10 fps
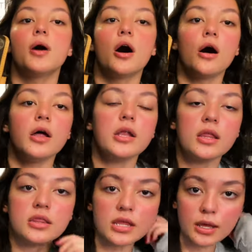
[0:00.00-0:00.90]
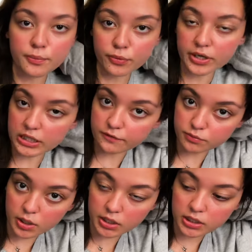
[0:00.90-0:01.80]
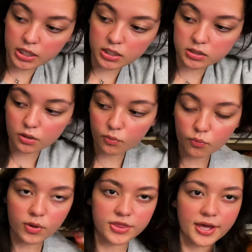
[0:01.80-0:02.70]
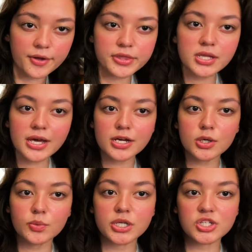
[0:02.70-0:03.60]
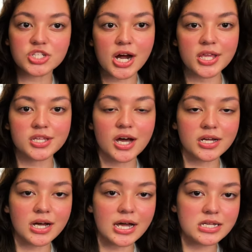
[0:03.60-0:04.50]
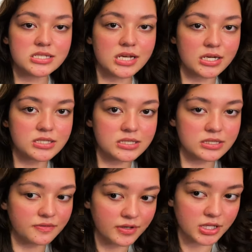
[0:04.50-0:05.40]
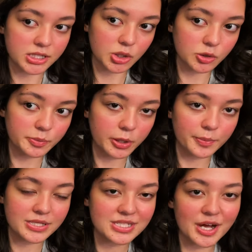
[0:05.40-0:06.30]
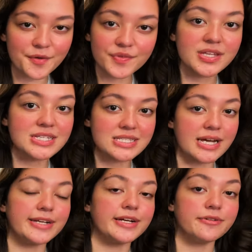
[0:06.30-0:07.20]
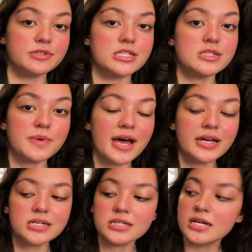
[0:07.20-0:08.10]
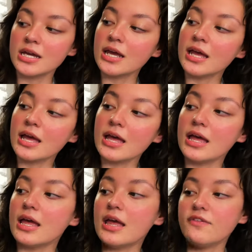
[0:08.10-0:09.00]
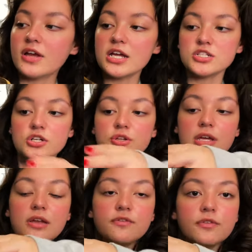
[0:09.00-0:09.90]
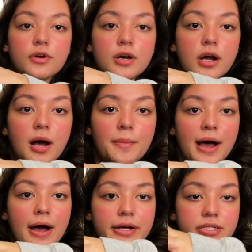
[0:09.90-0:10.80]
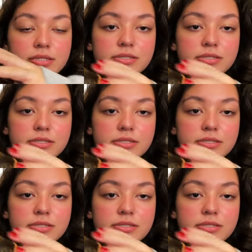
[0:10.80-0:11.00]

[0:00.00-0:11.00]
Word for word: on the pre-loved market without the liner, which I thought kind of sucked and defeated the whole purpose of the design of this bag. If you guys are looking for a bag